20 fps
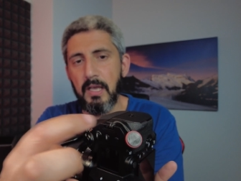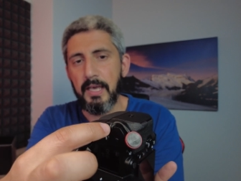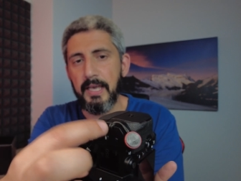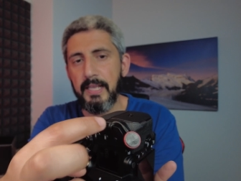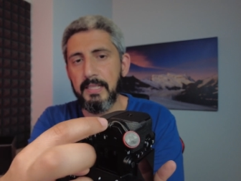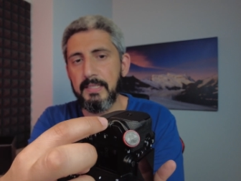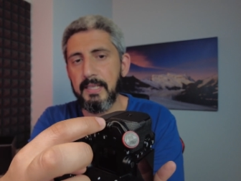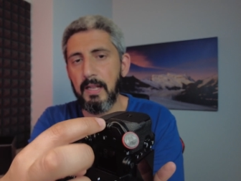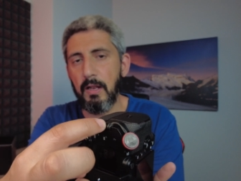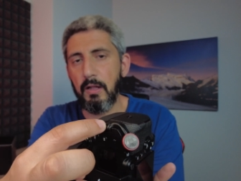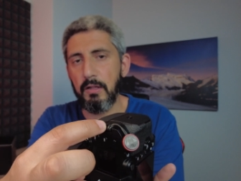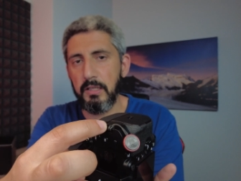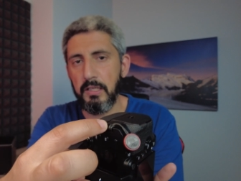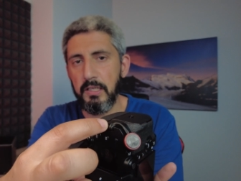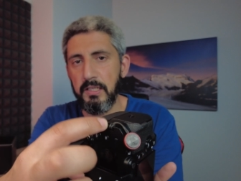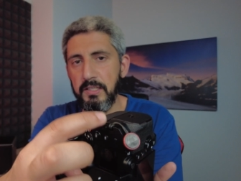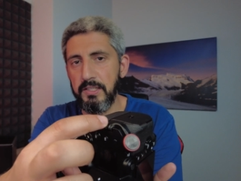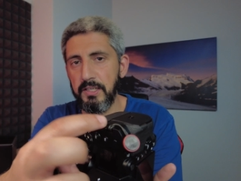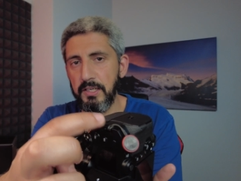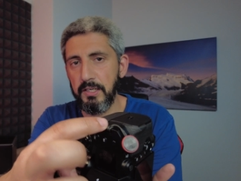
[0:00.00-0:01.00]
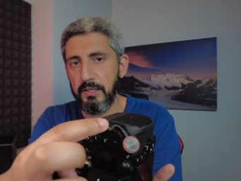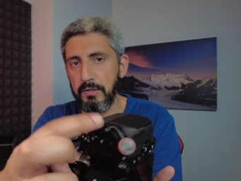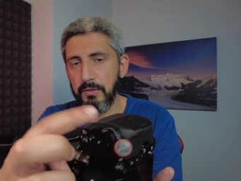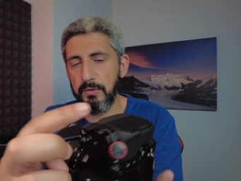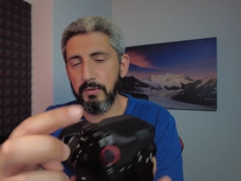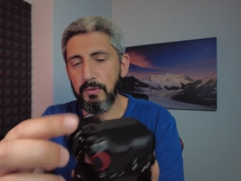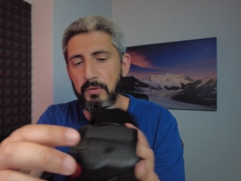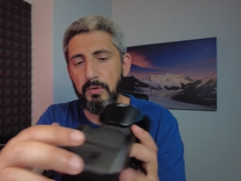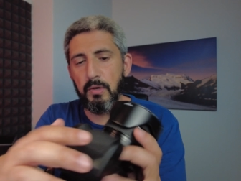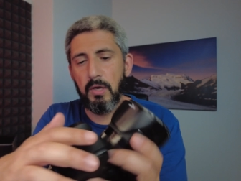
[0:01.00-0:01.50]
It's a lot easier
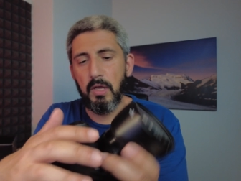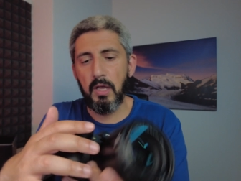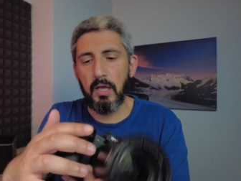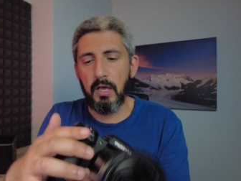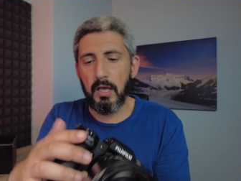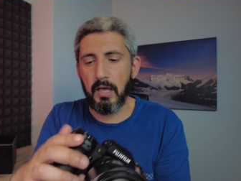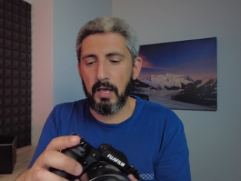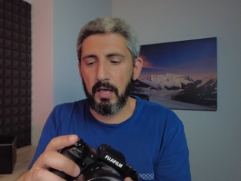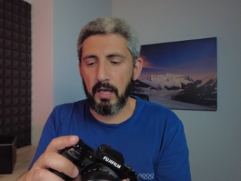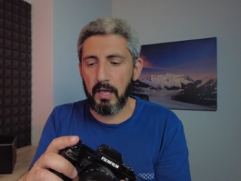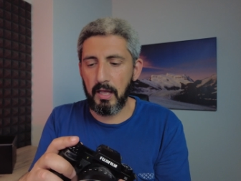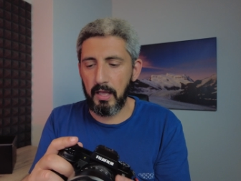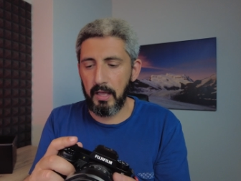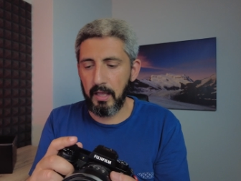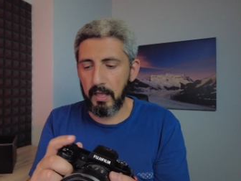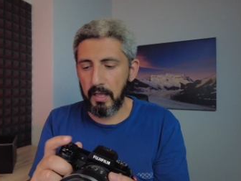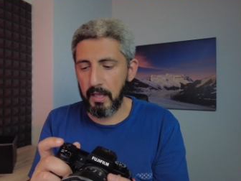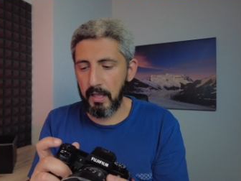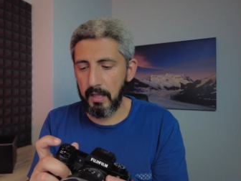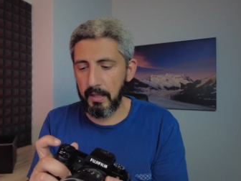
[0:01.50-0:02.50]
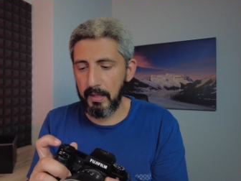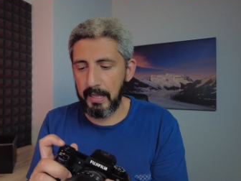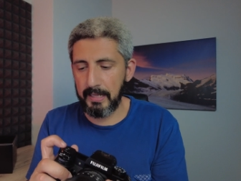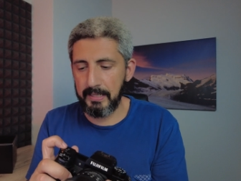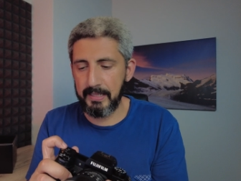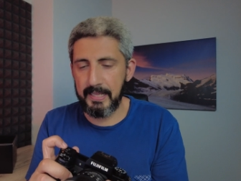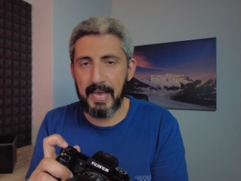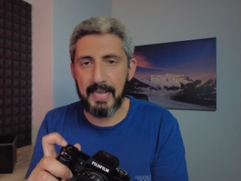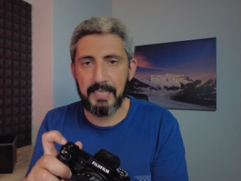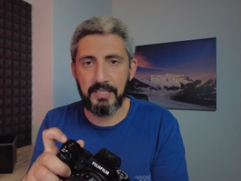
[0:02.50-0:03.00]
to
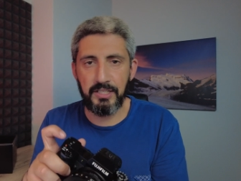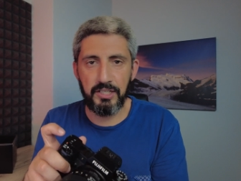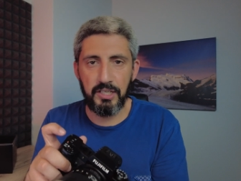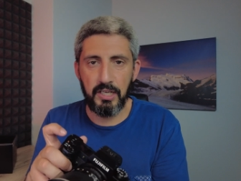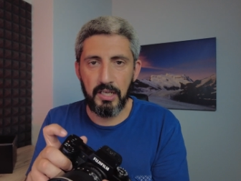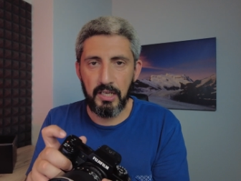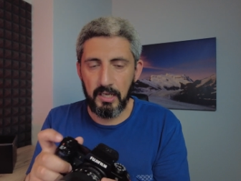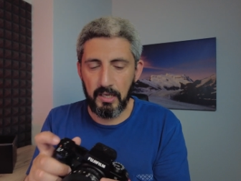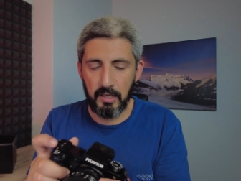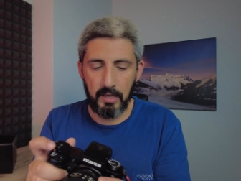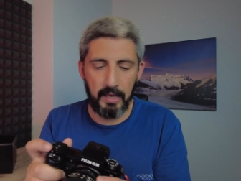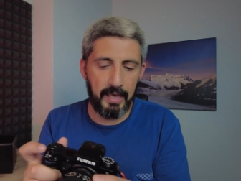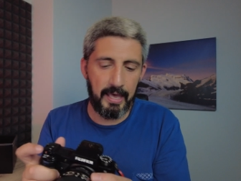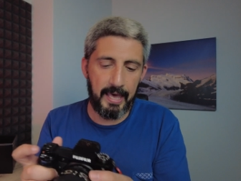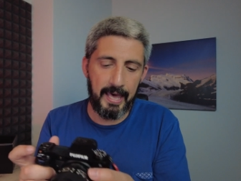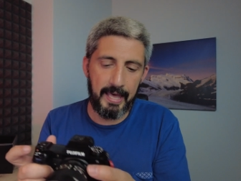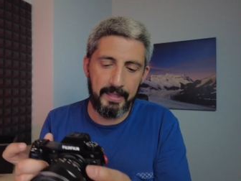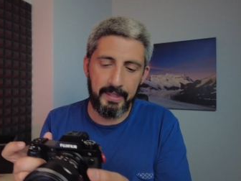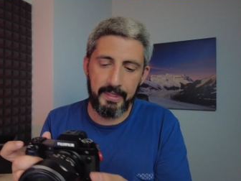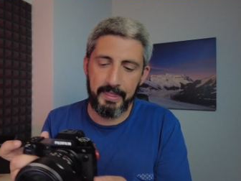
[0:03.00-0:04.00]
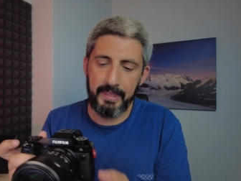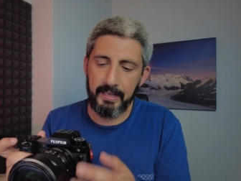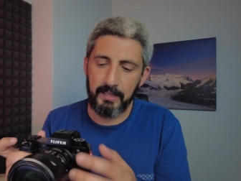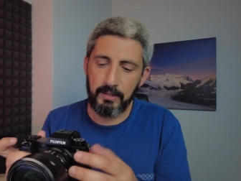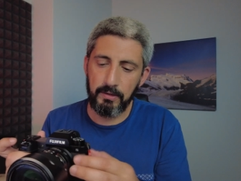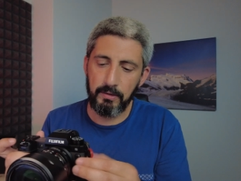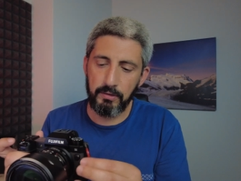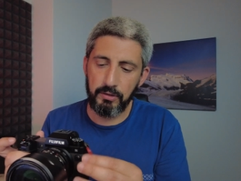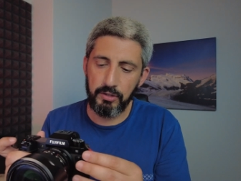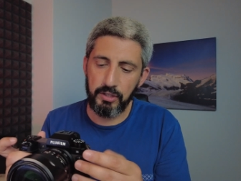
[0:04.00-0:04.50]
attach anything
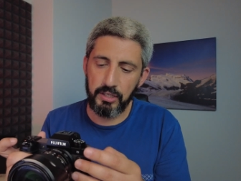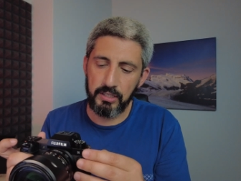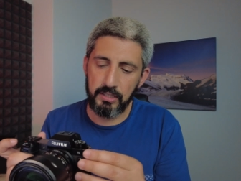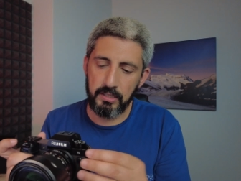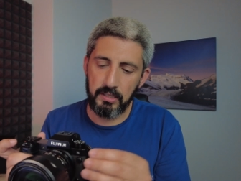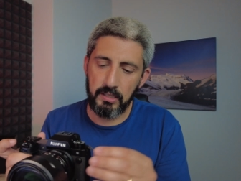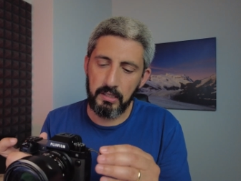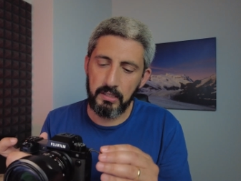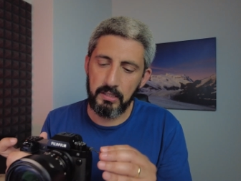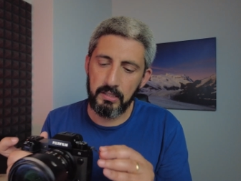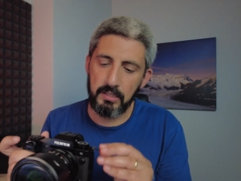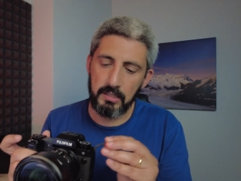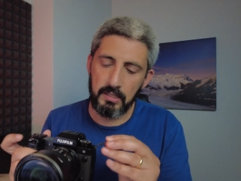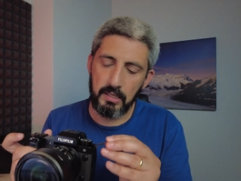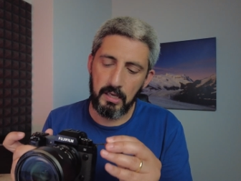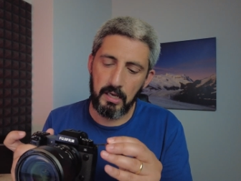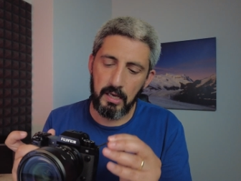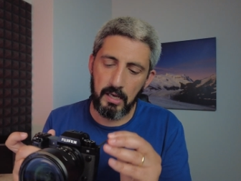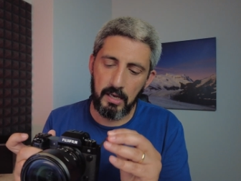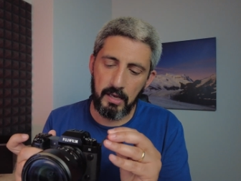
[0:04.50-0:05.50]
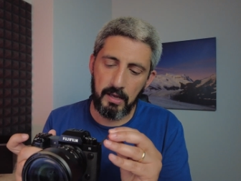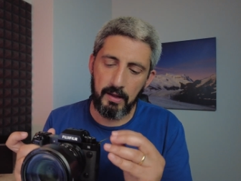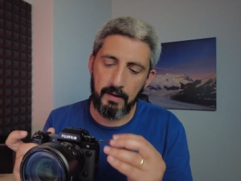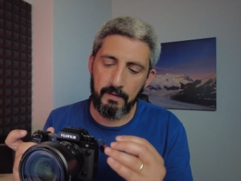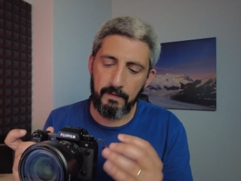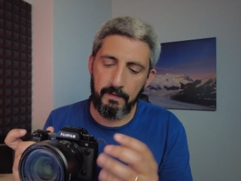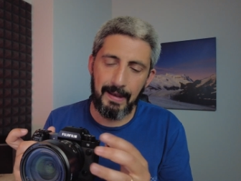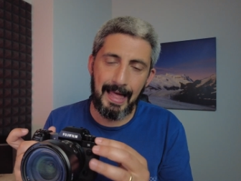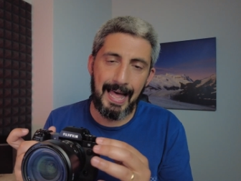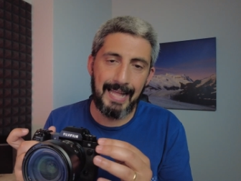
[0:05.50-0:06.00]
to just these
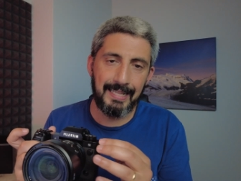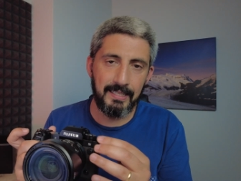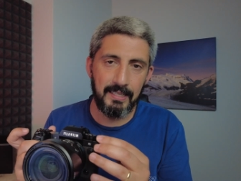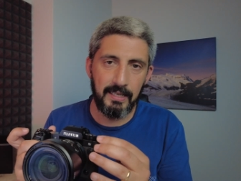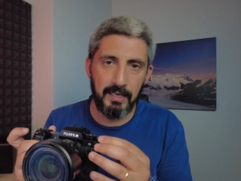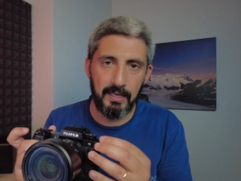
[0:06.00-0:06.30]
flat